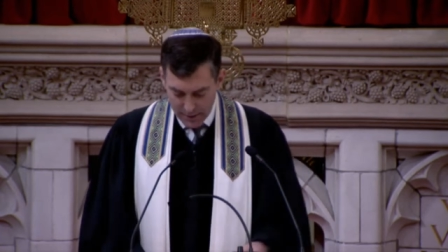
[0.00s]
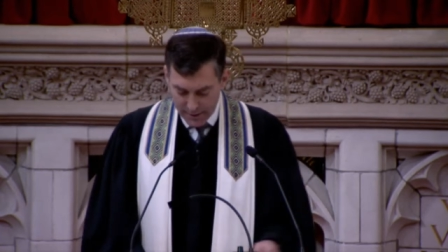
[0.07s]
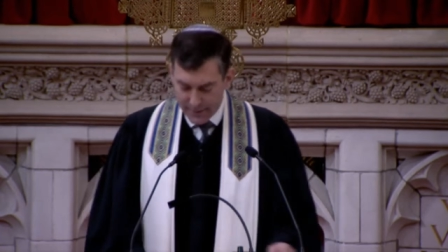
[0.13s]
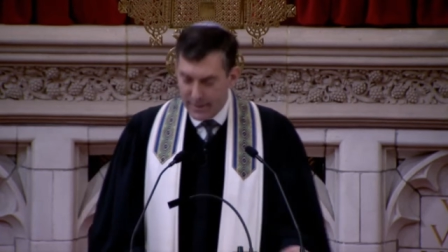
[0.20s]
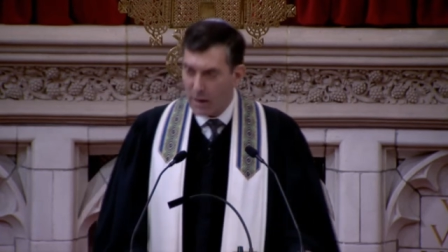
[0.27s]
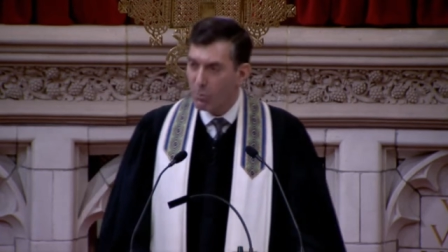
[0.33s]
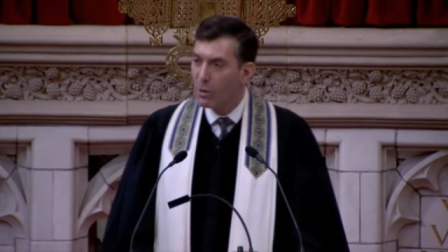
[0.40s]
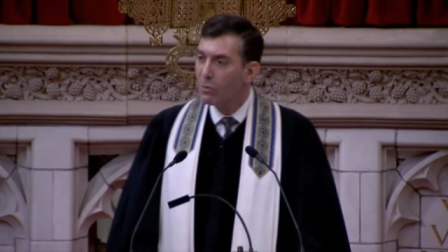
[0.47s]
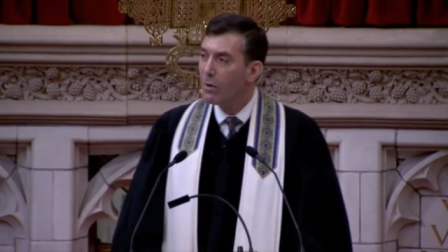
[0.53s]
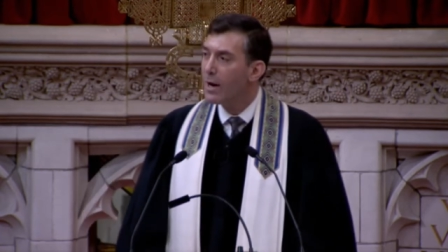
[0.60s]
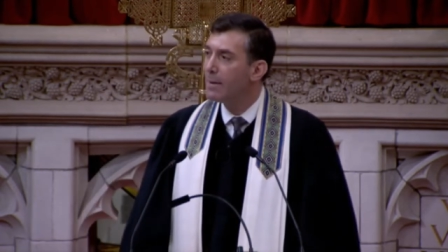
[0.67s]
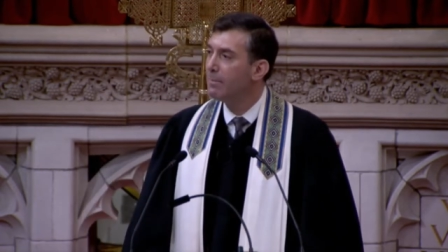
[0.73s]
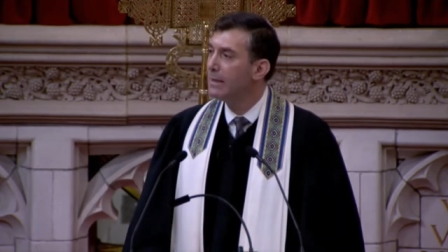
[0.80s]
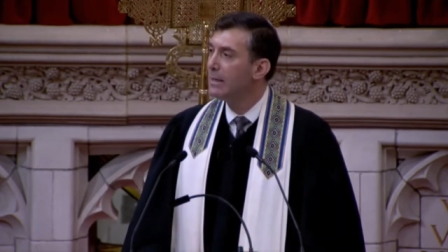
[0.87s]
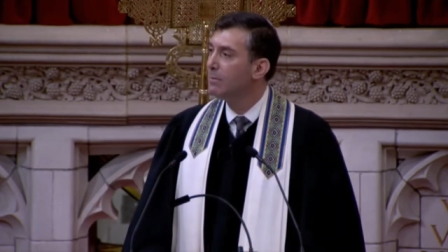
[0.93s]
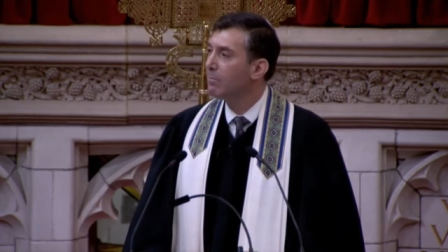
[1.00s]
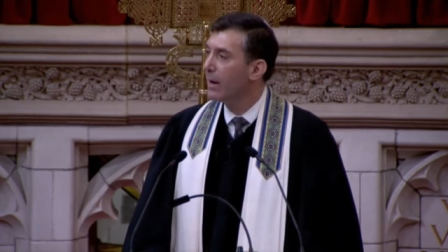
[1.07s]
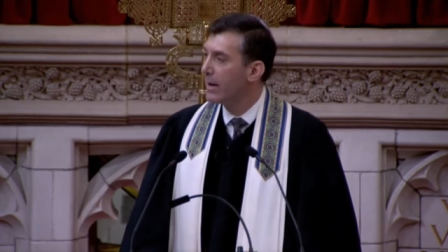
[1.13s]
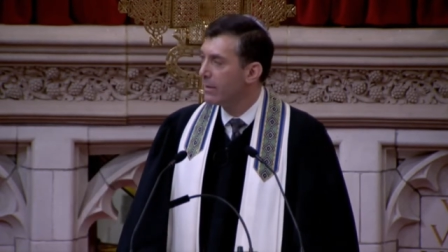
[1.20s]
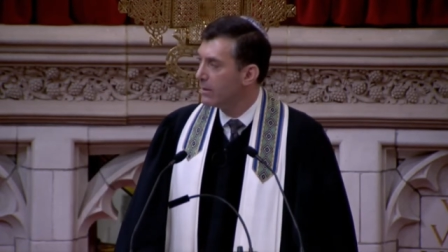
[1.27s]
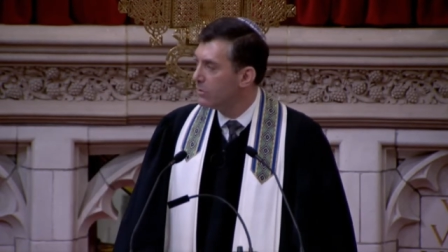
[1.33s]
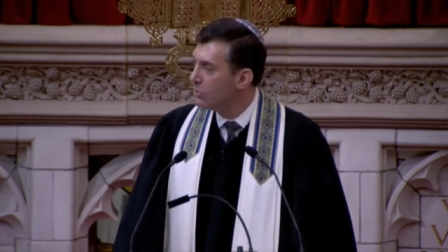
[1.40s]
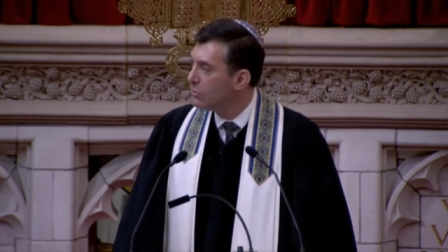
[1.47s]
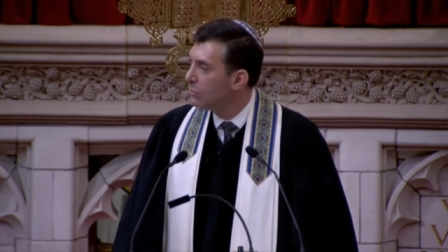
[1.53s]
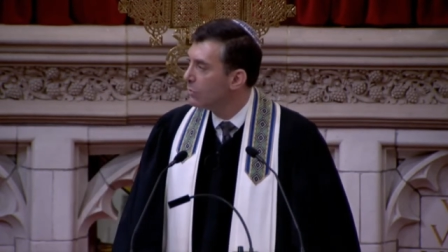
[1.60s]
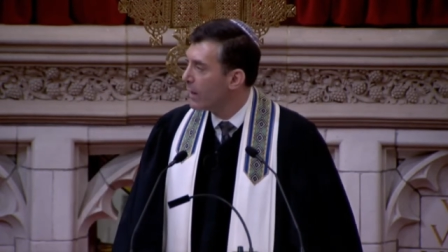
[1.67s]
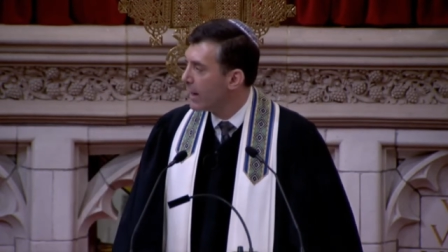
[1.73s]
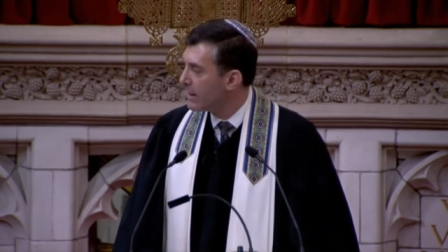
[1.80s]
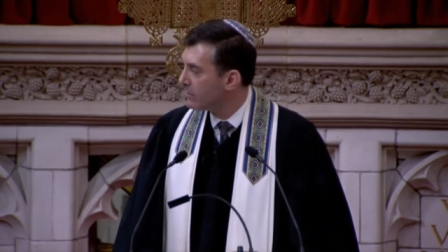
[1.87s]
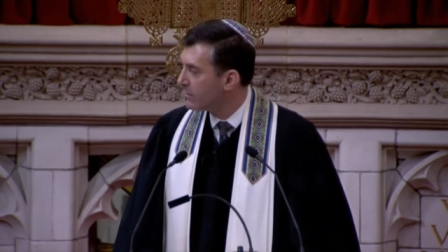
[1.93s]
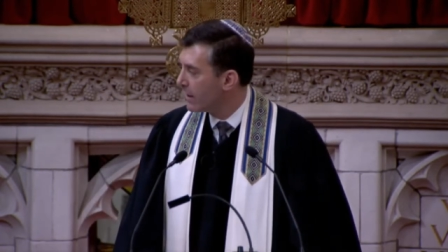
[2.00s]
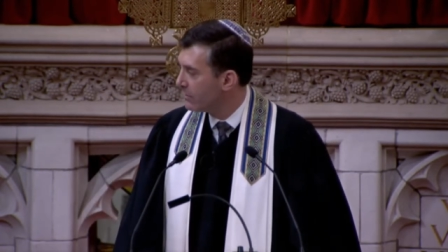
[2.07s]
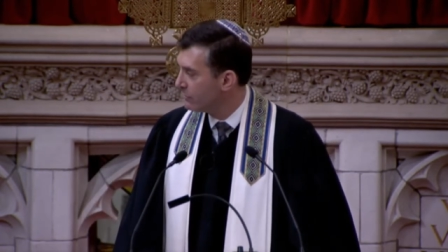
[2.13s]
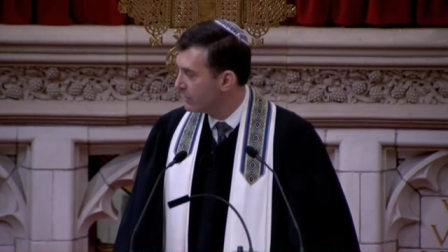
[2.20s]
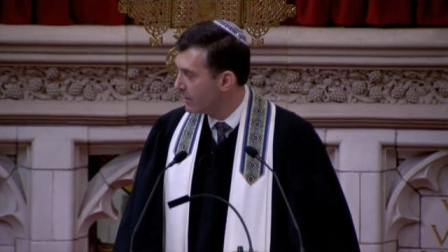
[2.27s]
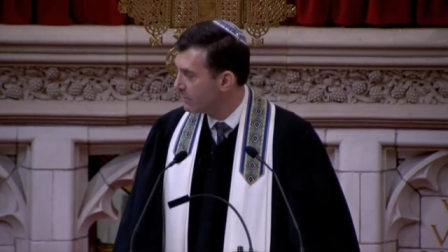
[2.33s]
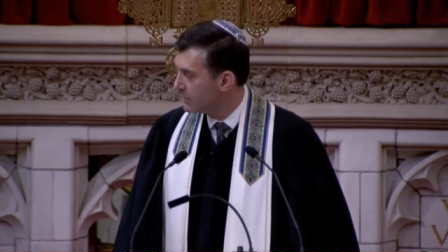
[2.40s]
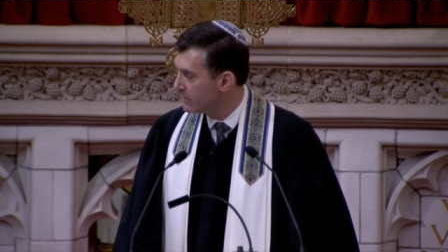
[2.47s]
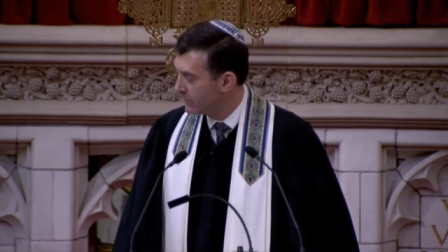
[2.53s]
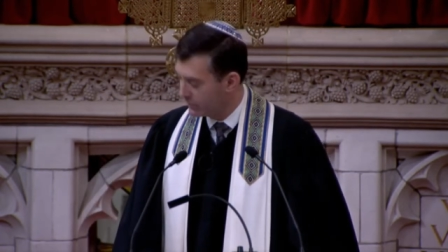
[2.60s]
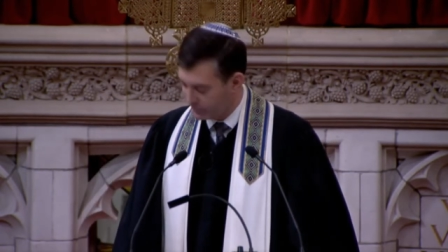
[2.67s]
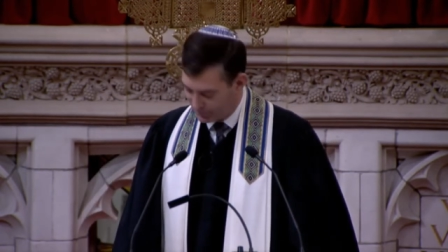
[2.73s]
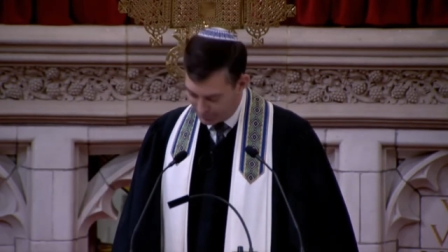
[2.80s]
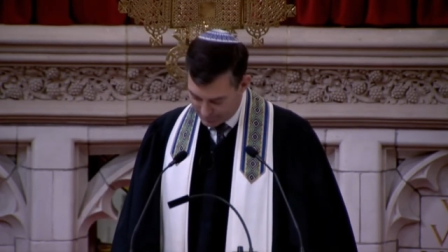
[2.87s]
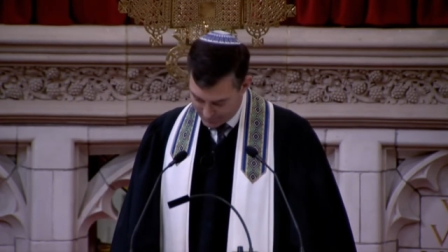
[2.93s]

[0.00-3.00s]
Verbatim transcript: Now, what do I mean by the new anti Semitism?